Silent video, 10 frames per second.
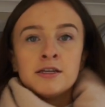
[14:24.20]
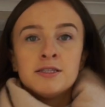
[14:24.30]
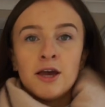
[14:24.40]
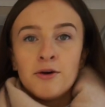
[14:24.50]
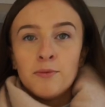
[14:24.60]

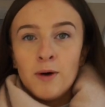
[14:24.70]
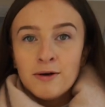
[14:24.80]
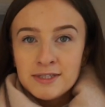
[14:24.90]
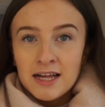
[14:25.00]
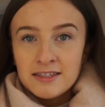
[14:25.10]
So
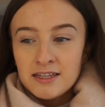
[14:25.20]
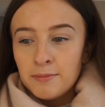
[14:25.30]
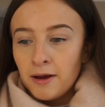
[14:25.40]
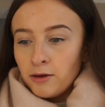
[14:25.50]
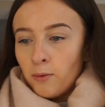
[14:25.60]
whilst that's in the
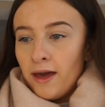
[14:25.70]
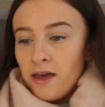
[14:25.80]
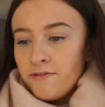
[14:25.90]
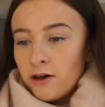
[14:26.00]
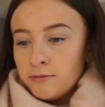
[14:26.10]

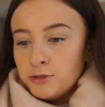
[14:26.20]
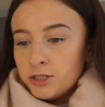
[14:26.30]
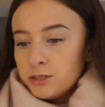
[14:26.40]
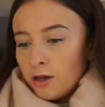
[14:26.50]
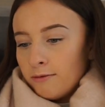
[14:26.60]
microwave, I'm
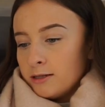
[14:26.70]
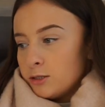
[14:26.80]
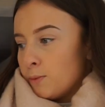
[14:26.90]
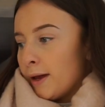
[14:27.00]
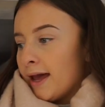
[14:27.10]
just going
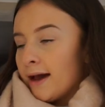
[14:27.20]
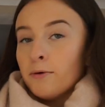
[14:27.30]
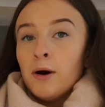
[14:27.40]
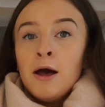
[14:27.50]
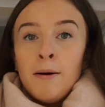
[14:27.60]
to weigh
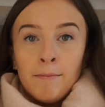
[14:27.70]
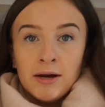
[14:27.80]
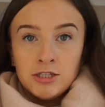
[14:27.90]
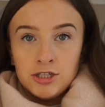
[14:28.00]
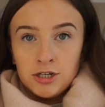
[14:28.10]
out
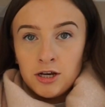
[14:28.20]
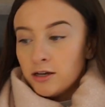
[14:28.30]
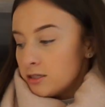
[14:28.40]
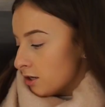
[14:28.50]
my sugar.